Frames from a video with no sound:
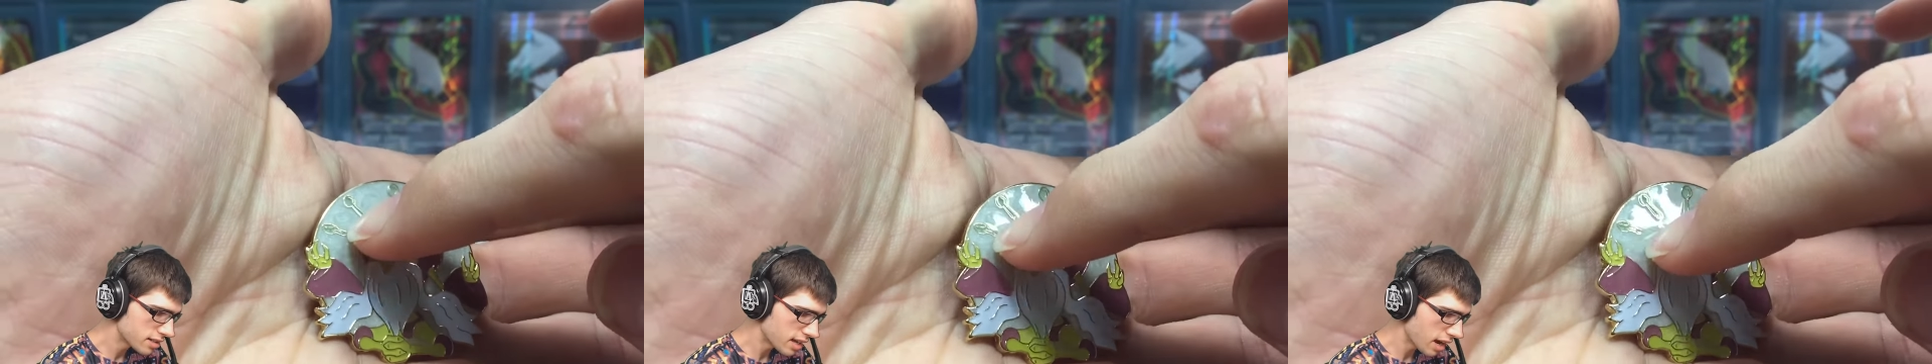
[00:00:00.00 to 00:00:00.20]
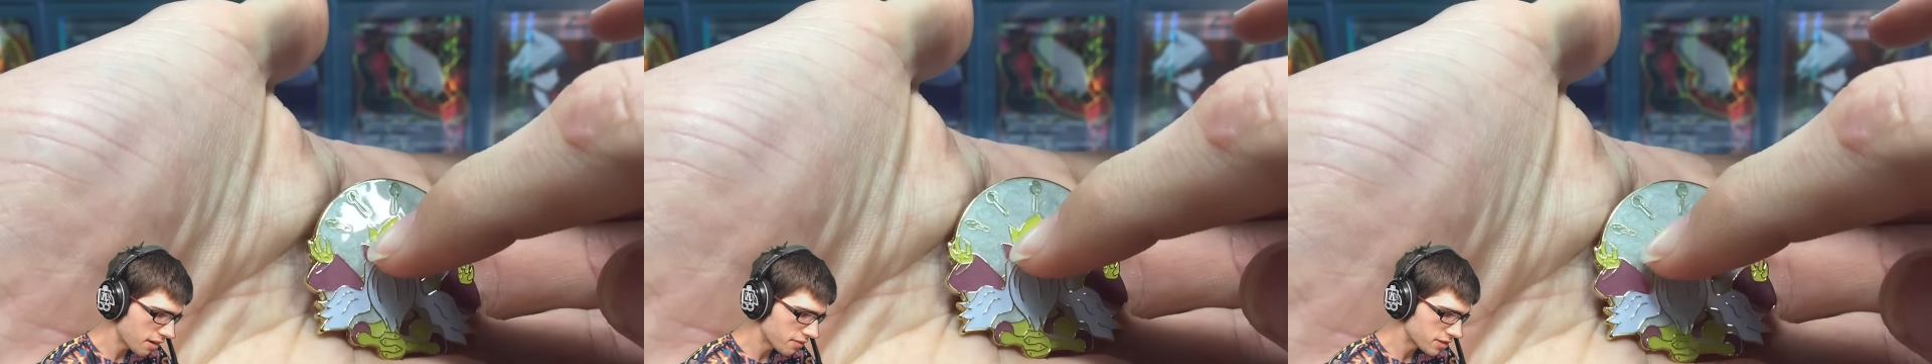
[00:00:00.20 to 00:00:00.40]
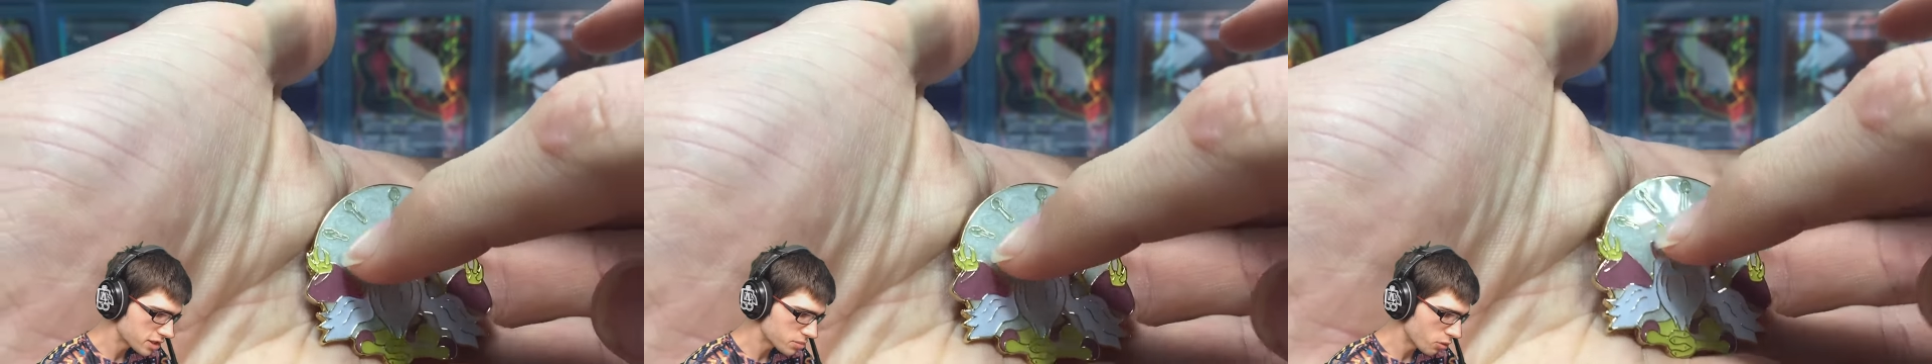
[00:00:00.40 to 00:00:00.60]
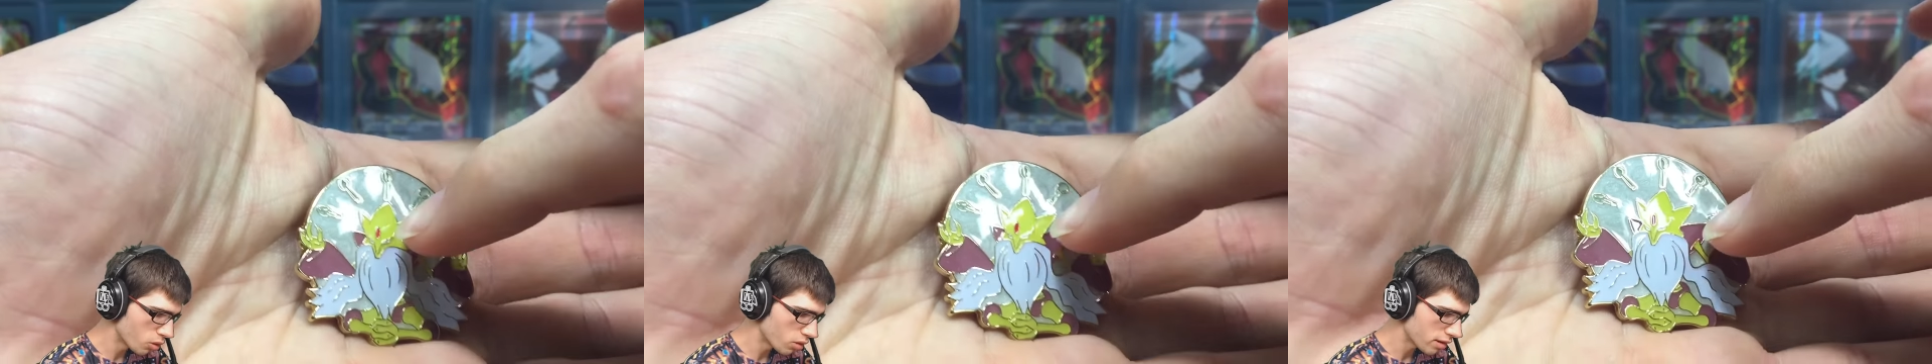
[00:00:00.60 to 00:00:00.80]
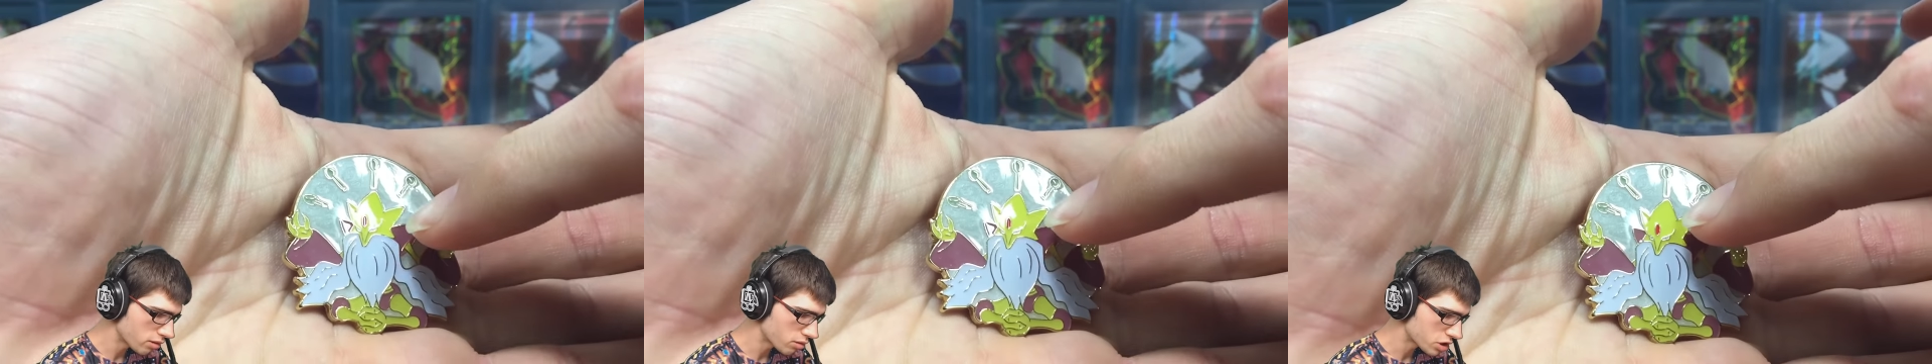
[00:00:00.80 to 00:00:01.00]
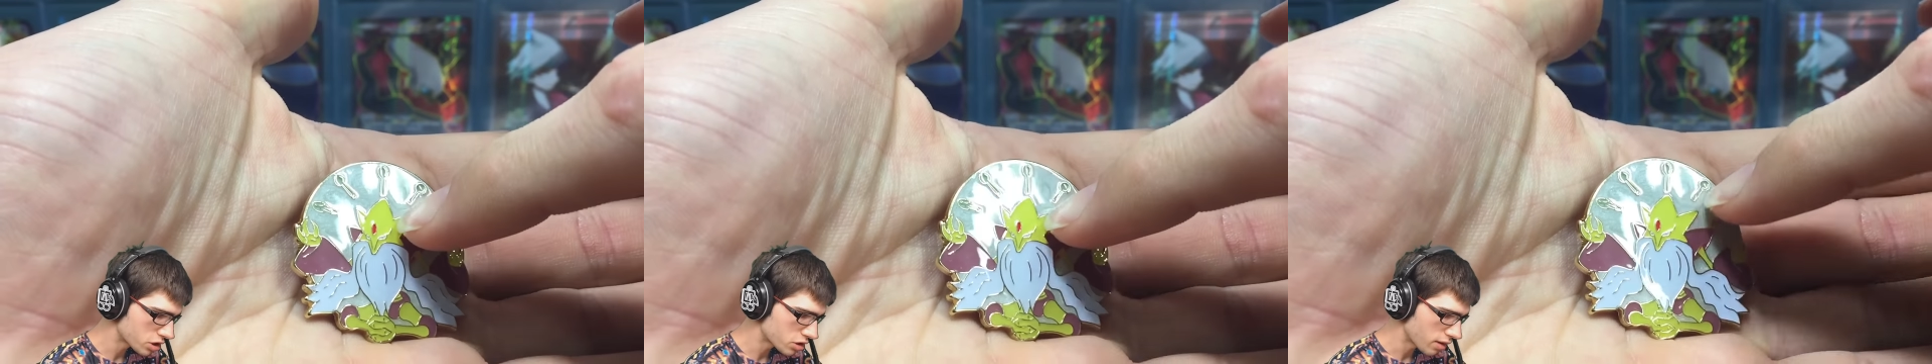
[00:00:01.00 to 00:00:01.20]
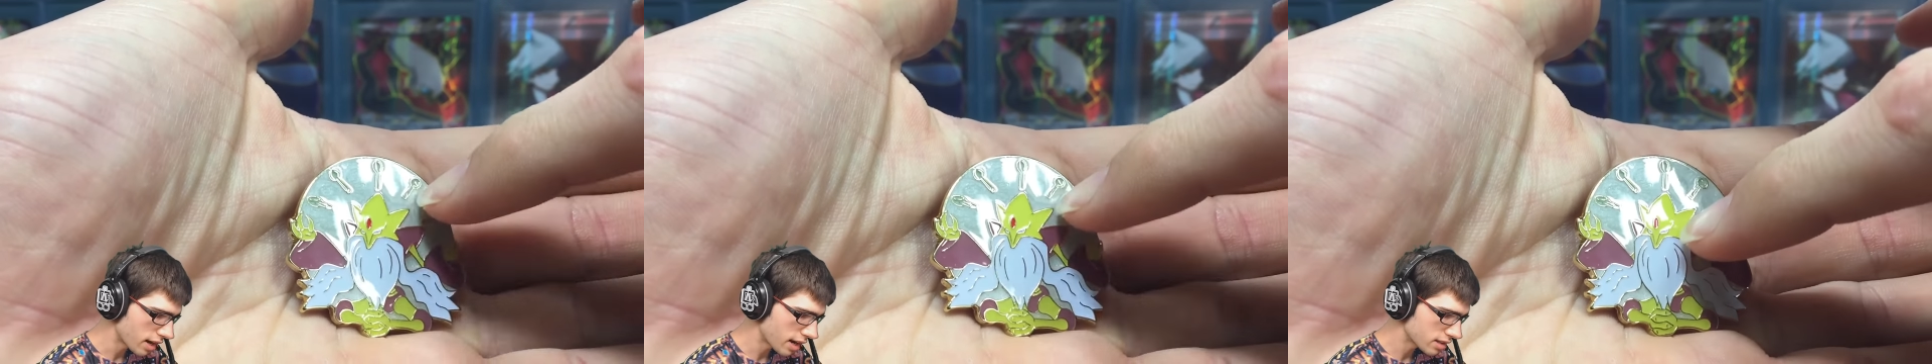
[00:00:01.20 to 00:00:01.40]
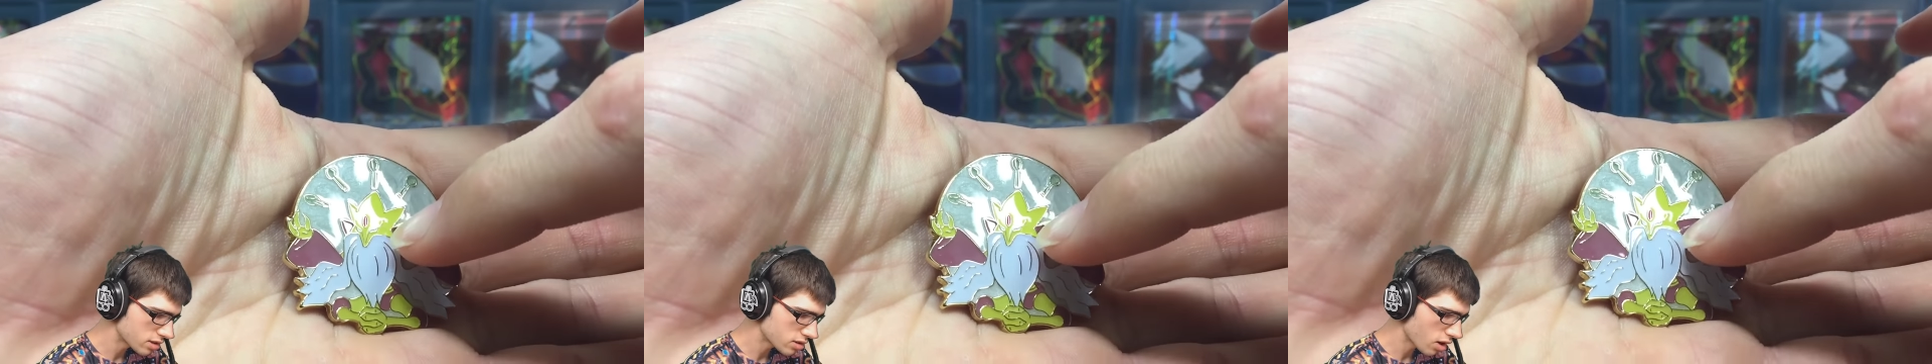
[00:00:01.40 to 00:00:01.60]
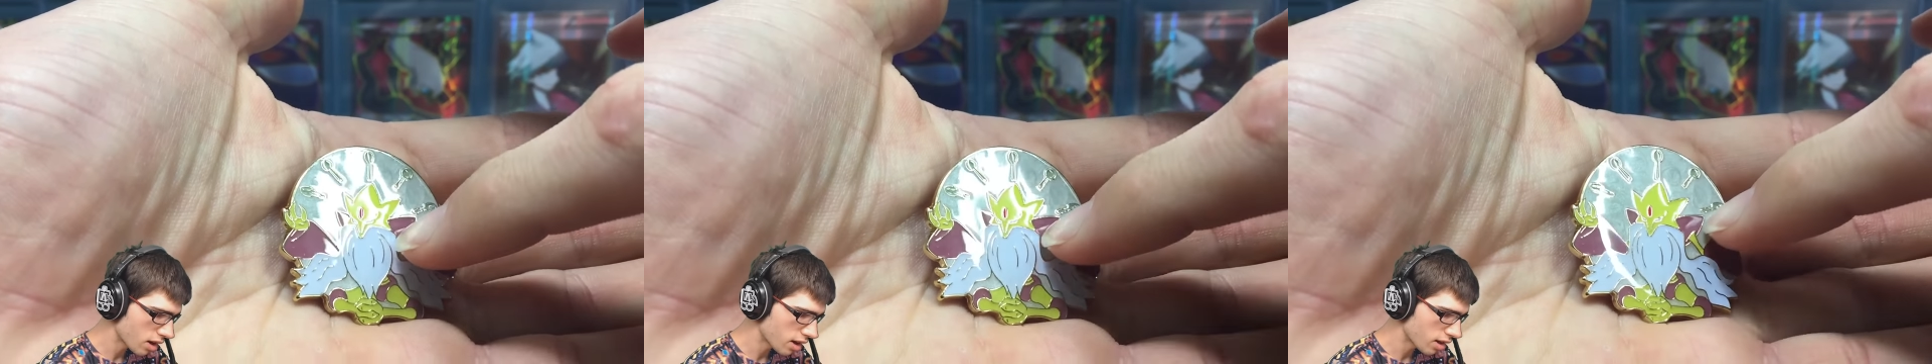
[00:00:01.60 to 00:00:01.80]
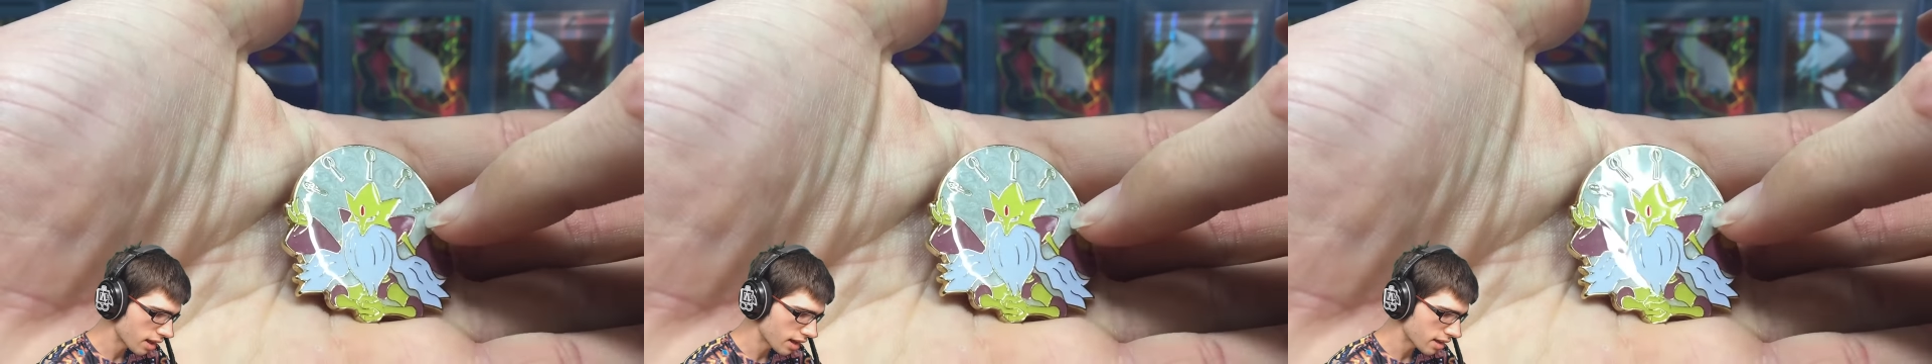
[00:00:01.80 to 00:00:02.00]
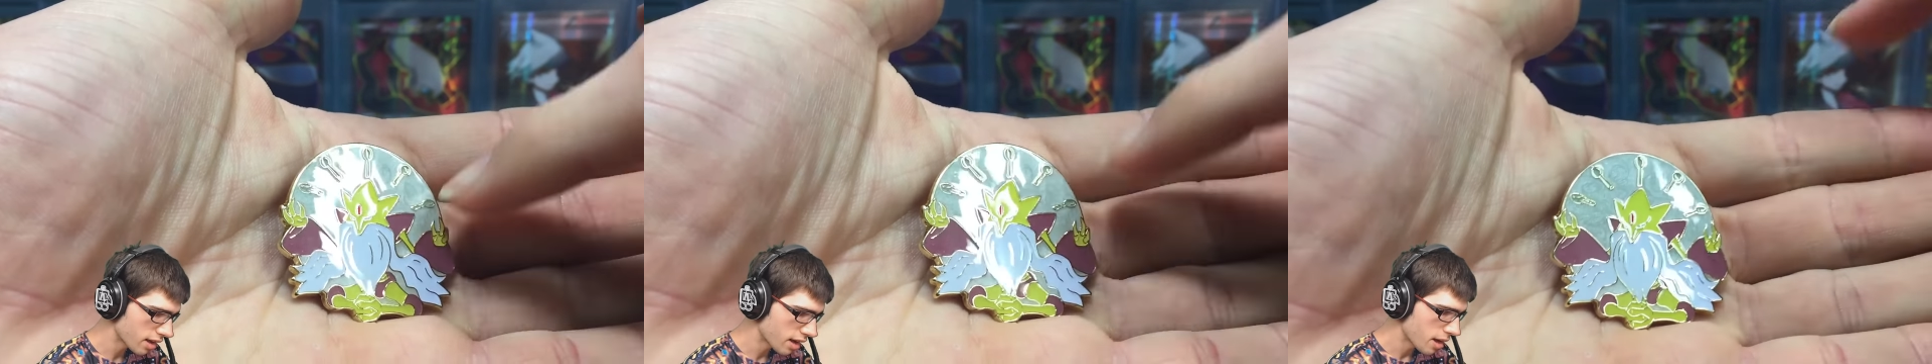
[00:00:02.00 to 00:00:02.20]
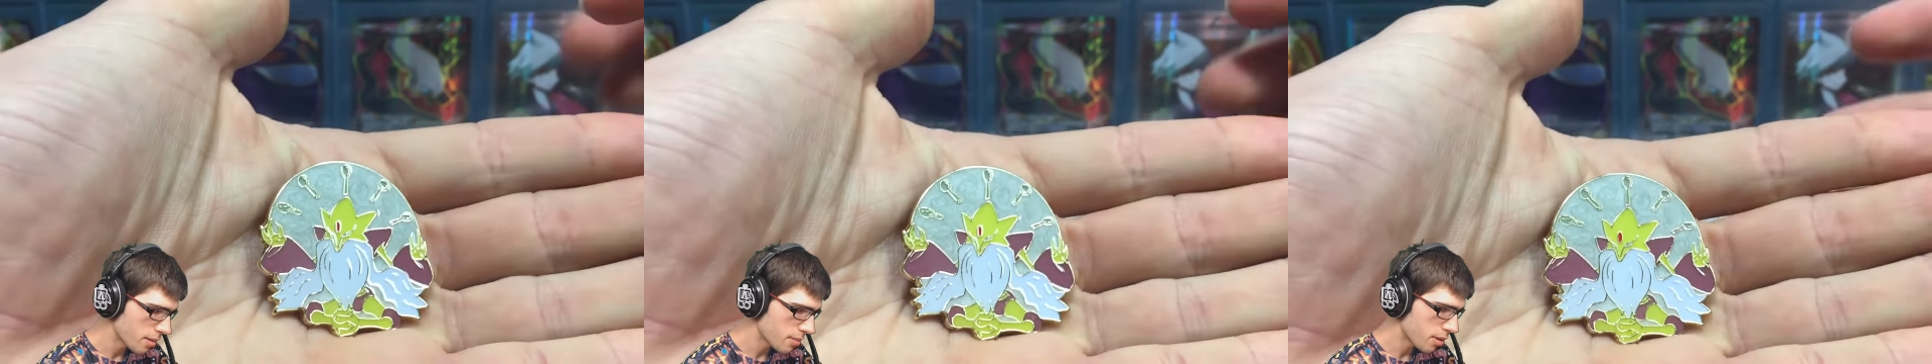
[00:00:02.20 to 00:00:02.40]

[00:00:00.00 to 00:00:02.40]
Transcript: to have small little strands kind of like